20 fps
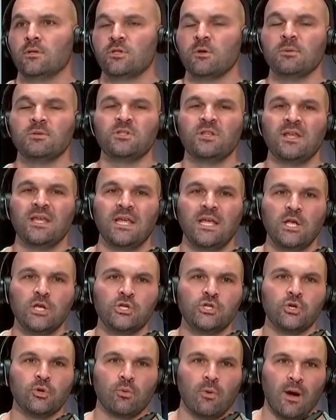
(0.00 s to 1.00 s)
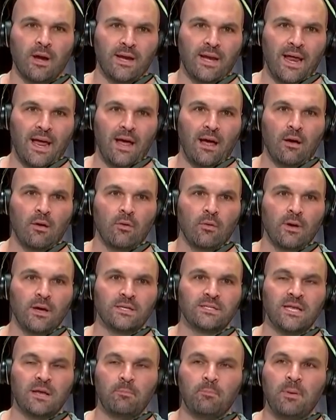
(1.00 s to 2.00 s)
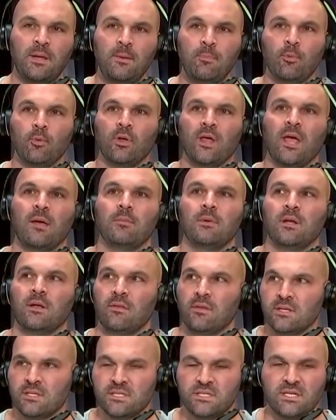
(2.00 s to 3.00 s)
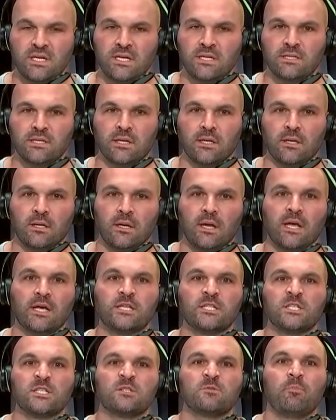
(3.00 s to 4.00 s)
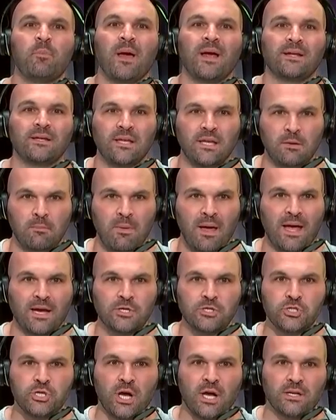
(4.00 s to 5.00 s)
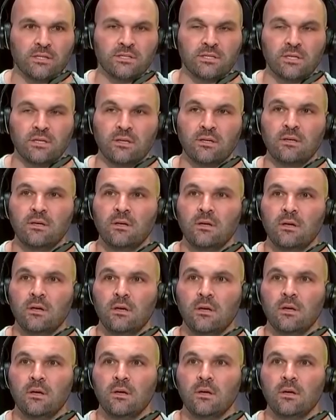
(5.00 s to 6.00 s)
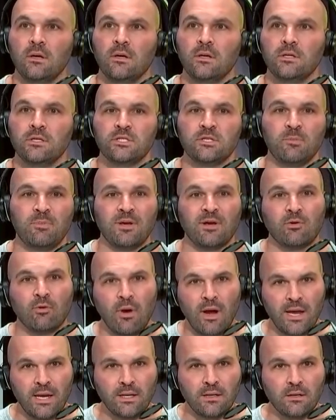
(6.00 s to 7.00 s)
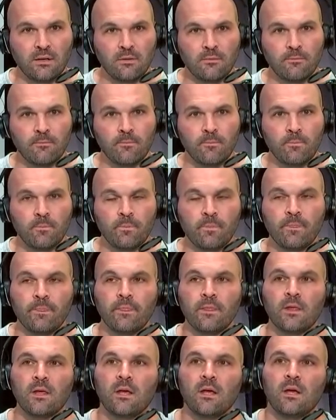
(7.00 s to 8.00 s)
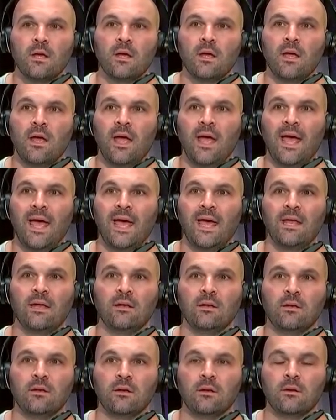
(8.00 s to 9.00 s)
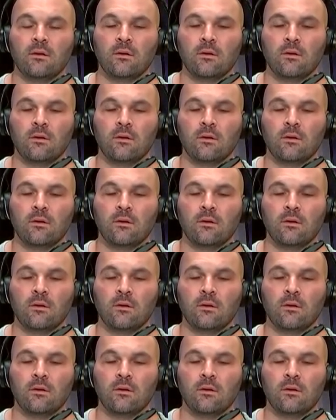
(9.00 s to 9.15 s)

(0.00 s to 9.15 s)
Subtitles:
the issue right now is that people came into this season expecting Max Johnson to be great. And,